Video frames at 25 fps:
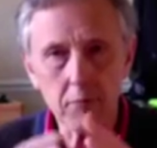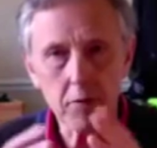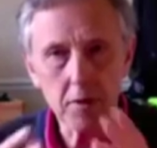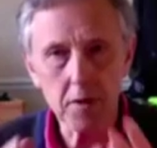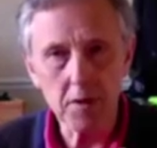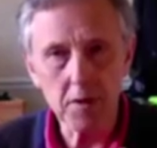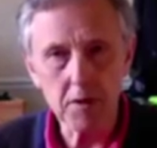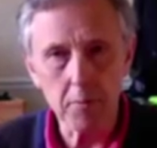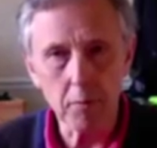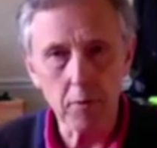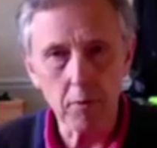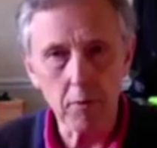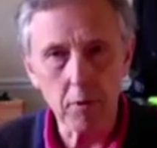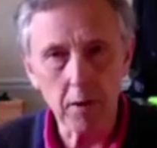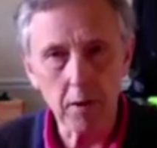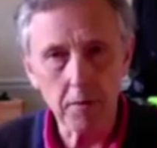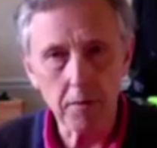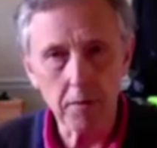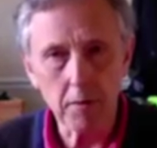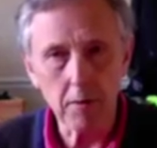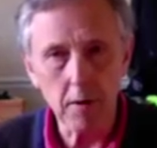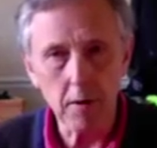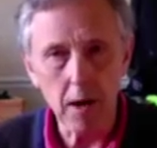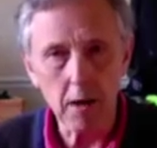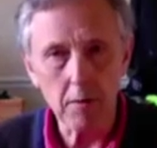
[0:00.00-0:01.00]
principle, if
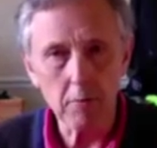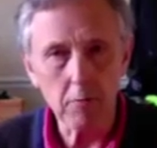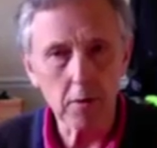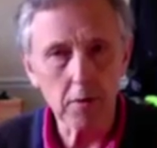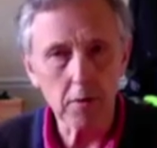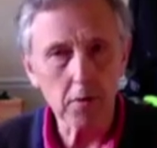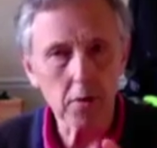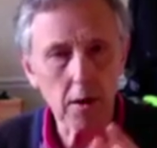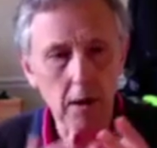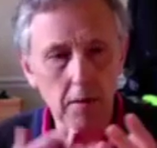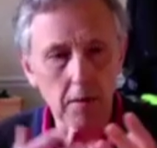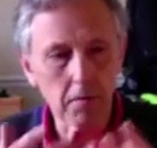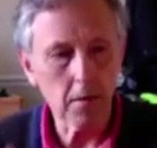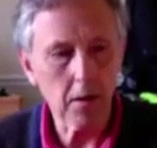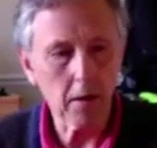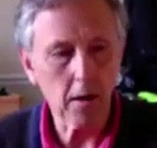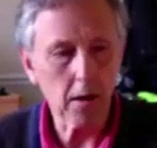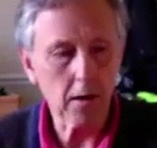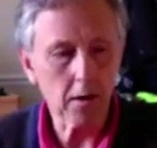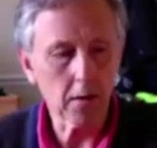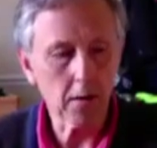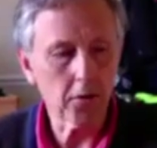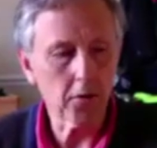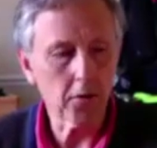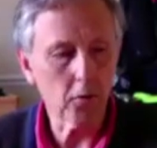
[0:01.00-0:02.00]
you like, which I feel I
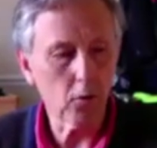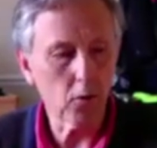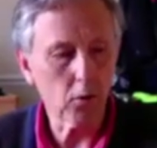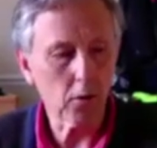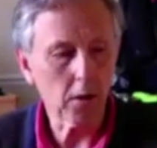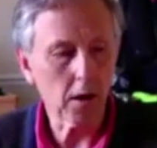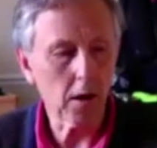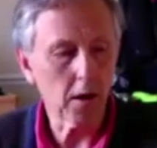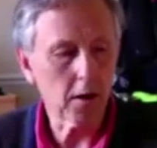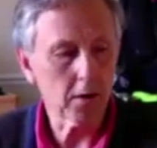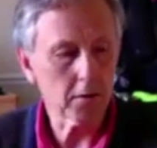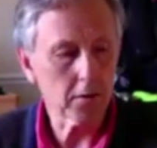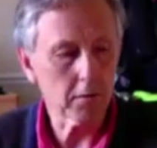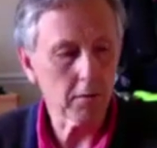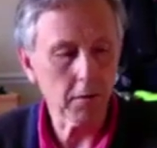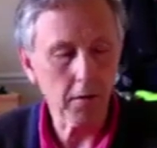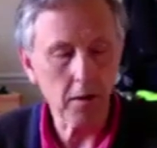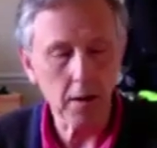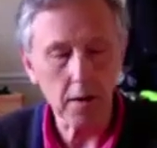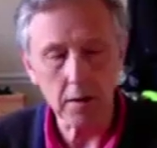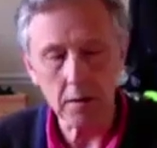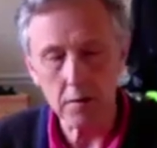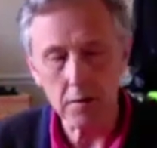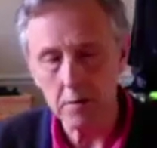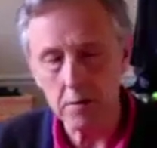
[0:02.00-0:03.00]
can do all kinds of
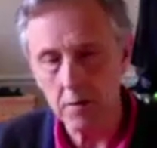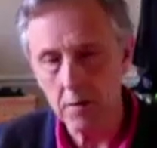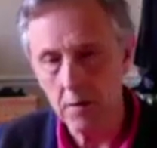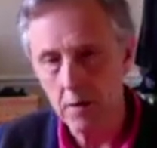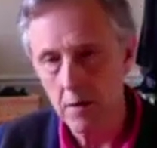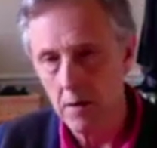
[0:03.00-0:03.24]
things